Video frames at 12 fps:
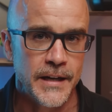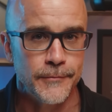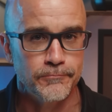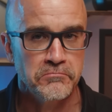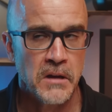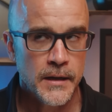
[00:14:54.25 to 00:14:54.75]

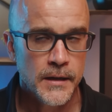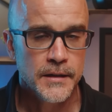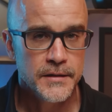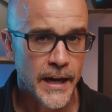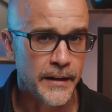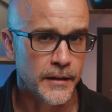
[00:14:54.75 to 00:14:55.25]
And
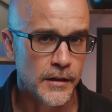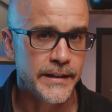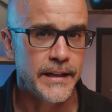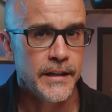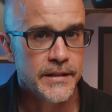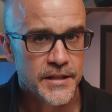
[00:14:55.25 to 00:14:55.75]

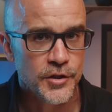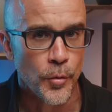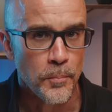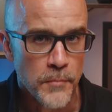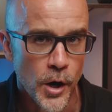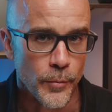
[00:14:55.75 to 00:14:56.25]
technically it is still
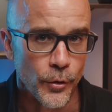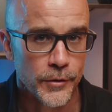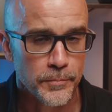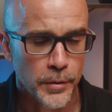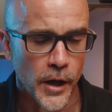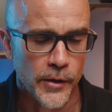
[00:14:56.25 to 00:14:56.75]
mobile.
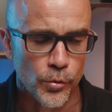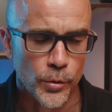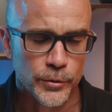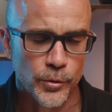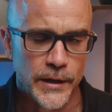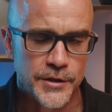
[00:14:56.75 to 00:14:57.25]
It probably will
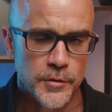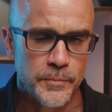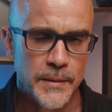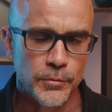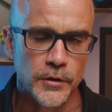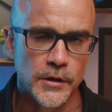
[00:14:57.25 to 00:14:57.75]
require two
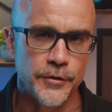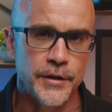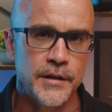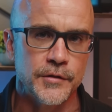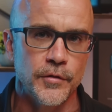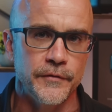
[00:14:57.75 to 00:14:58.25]
people to load
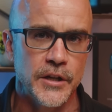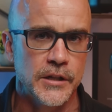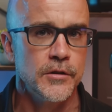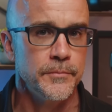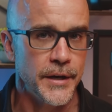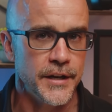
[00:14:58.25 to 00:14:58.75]
it into a
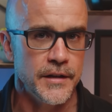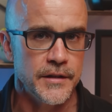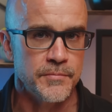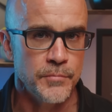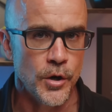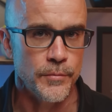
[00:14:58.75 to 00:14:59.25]
vehicle, but it
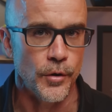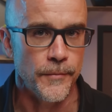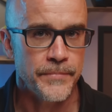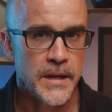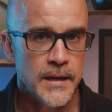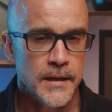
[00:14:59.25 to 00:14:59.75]
is mobile.